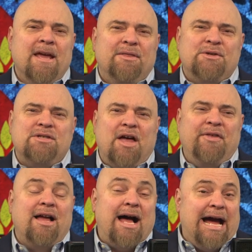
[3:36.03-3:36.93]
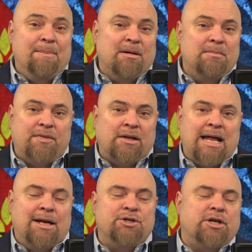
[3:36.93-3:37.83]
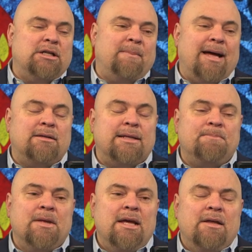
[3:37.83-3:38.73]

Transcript: There's nothing hyper mythological about them.